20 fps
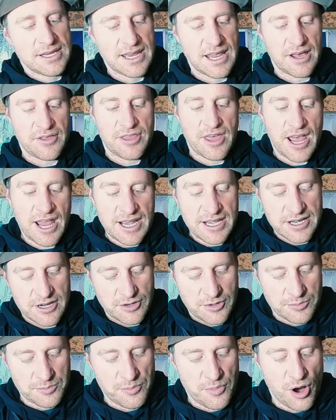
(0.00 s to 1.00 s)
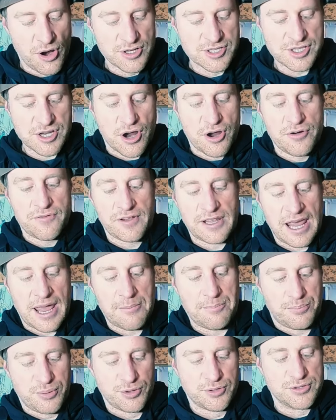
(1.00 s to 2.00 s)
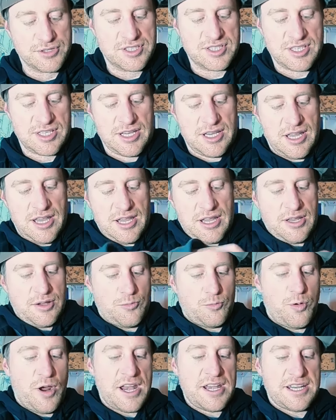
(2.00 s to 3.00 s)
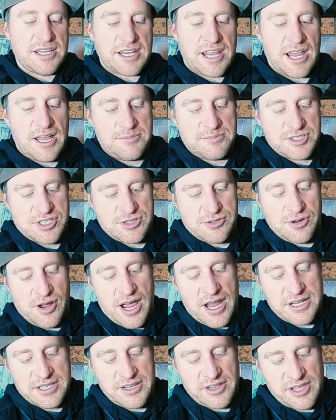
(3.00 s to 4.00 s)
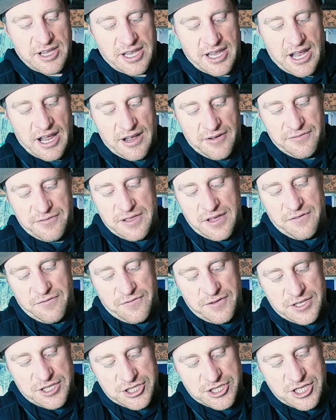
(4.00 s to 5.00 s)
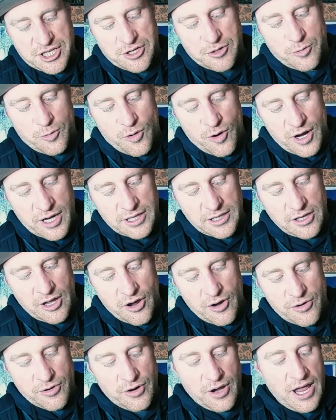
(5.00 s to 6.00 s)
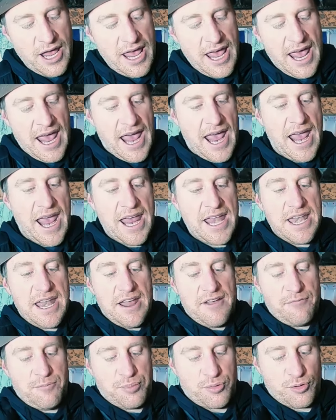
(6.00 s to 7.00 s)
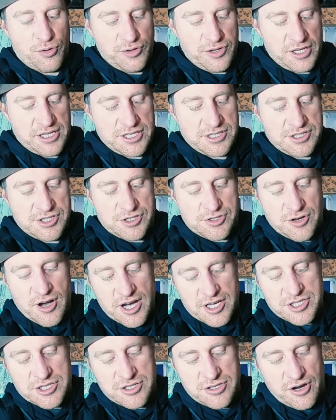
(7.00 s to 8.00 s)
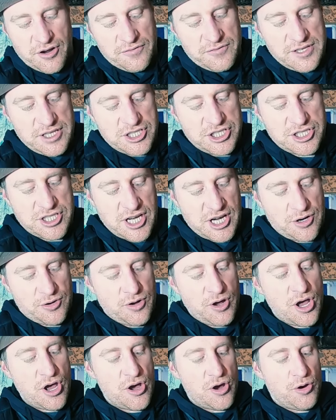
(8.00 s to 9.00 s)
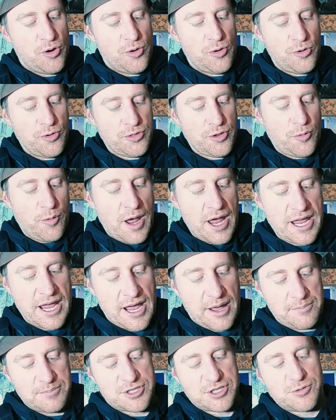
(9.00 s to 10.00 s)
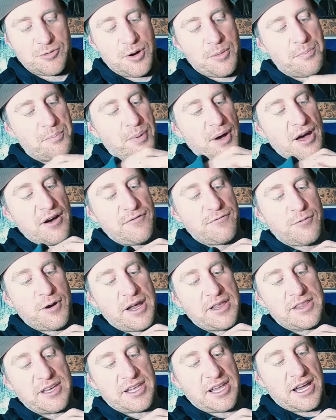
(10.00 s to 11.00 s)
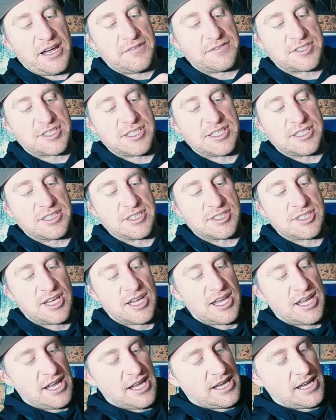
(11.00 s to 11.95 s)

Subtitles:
Now that on most overlap boots, when it comes to under the cuff, they're finishing quite low. Head have brought the construction of this shell all the way up to above where the cuff sits.